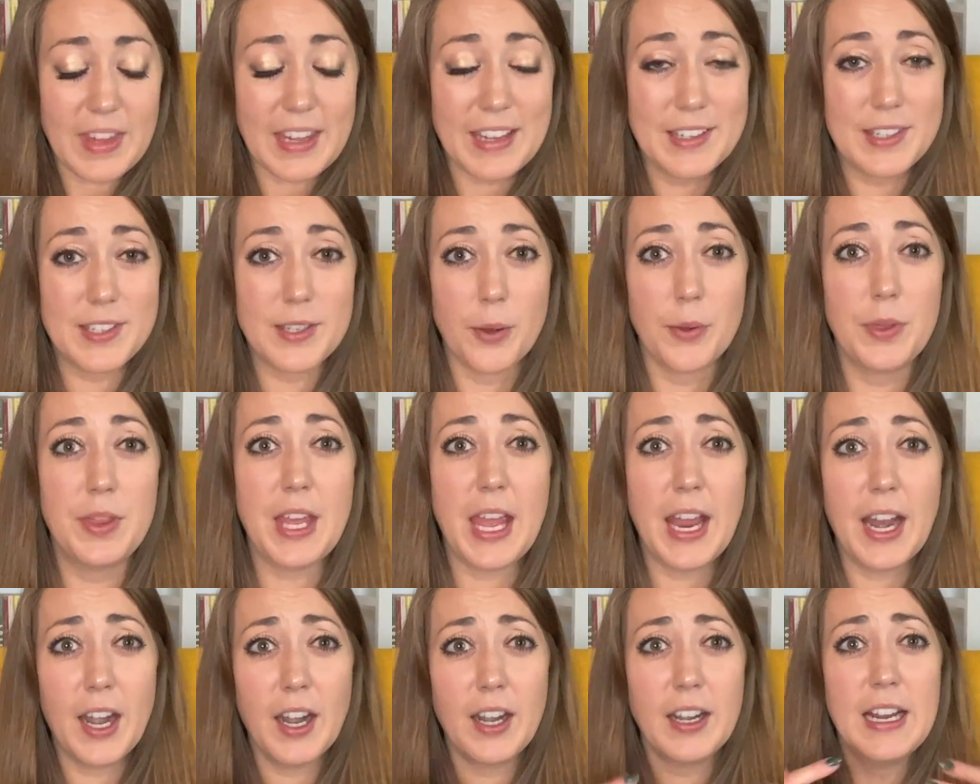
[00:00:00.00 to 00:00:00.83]
So
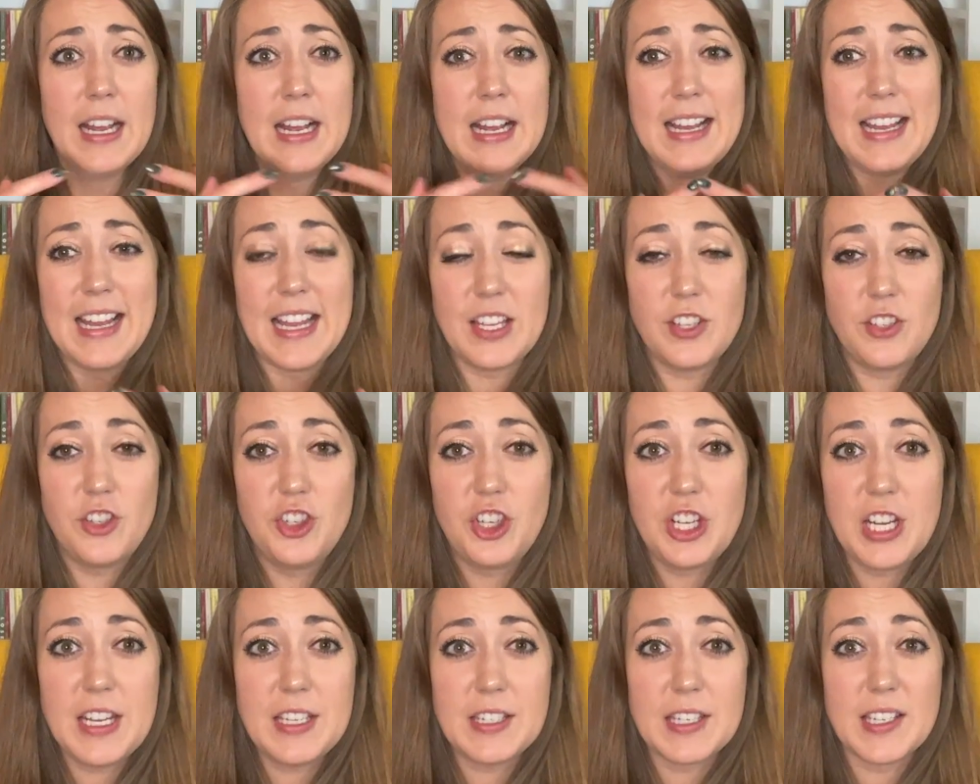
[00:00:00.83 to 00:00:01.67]
there is
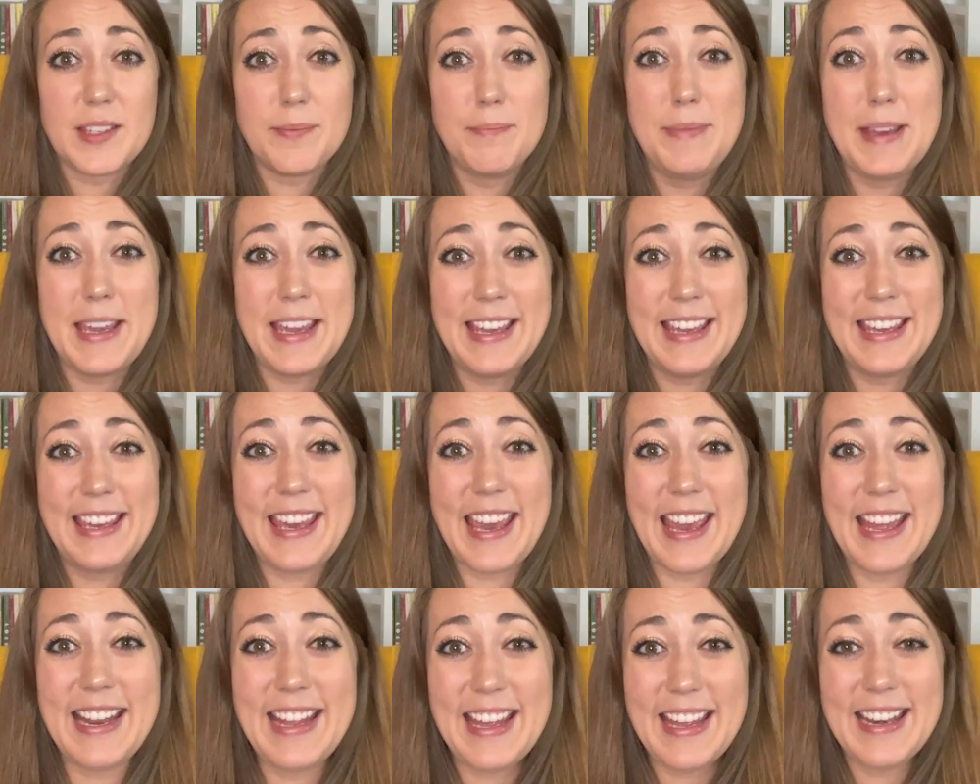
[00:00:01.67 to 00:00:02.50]
Jesus
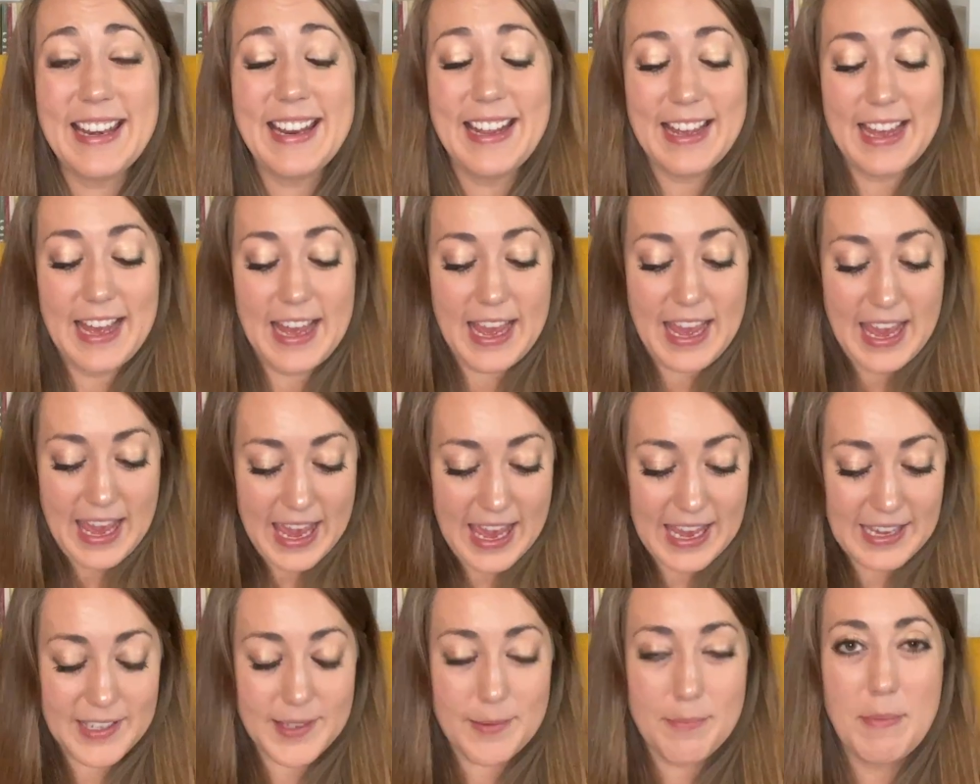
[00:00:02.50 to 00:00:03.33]
beginning
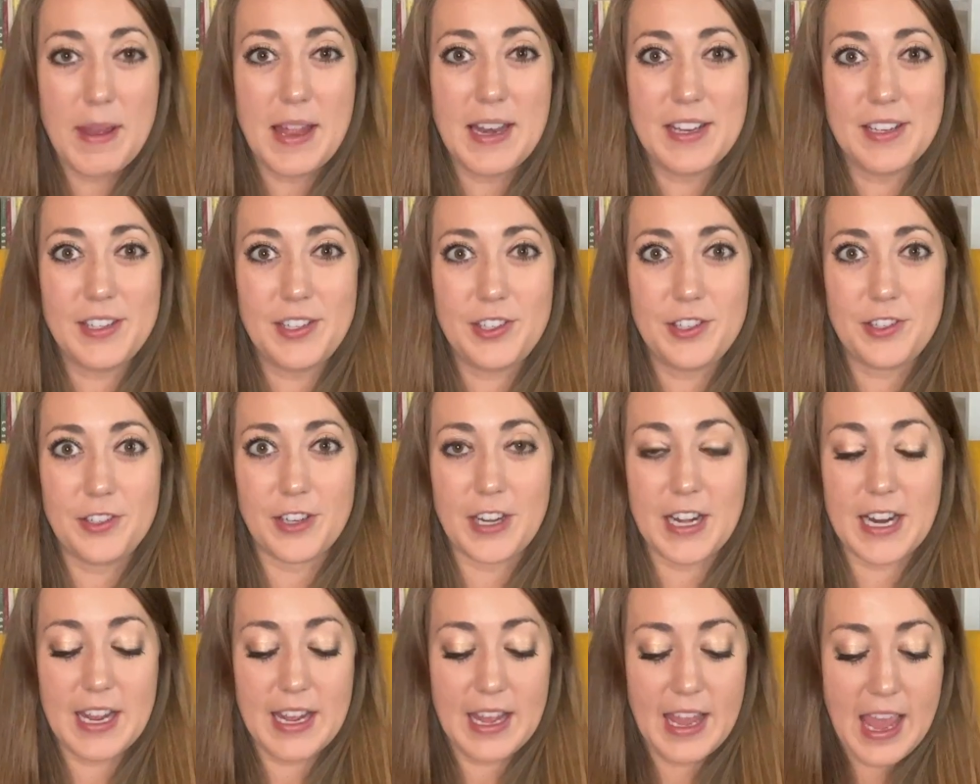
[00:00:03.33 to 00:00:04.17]
his
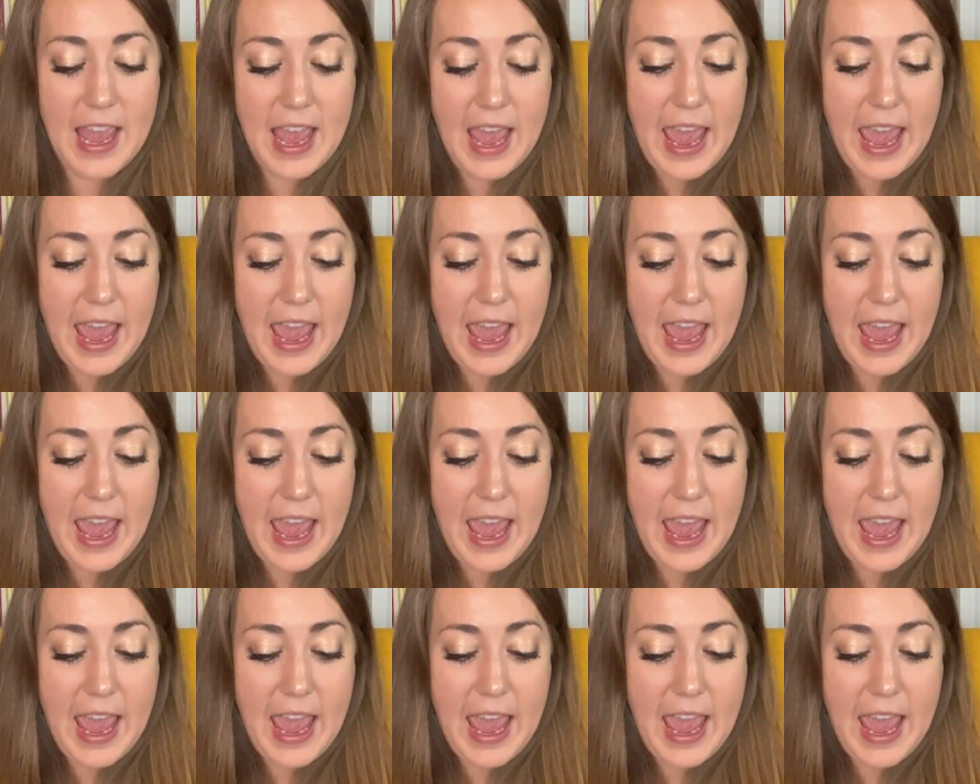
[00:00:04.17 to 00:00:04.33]
ministry.